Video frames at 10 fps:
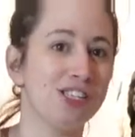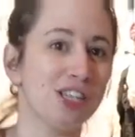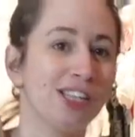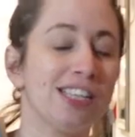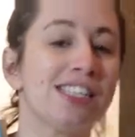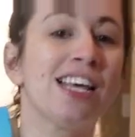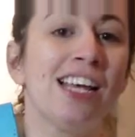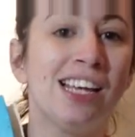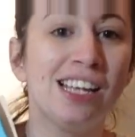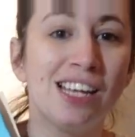this. this. That'll
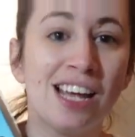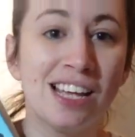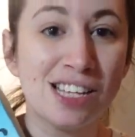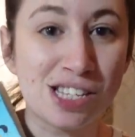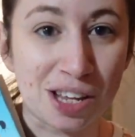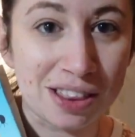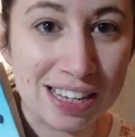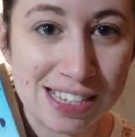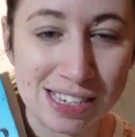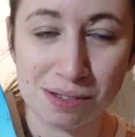give you even more options. So
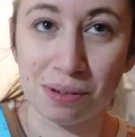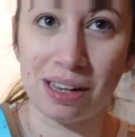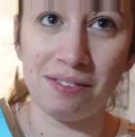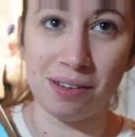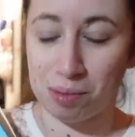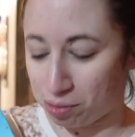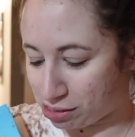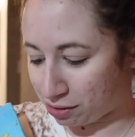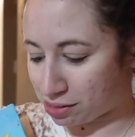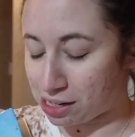this is what Phoebe was
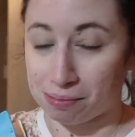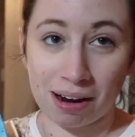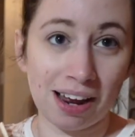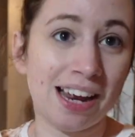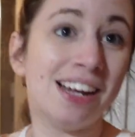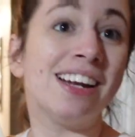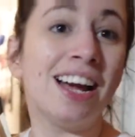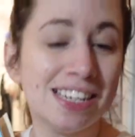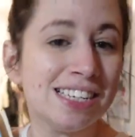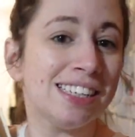so excited about. In
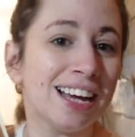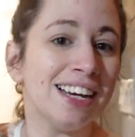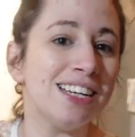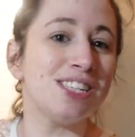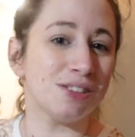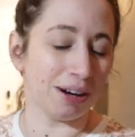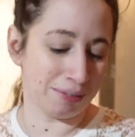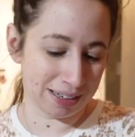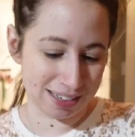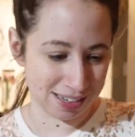nineteen ninety-two, I
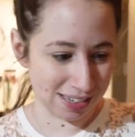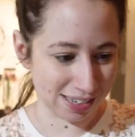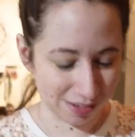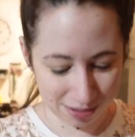went to Disney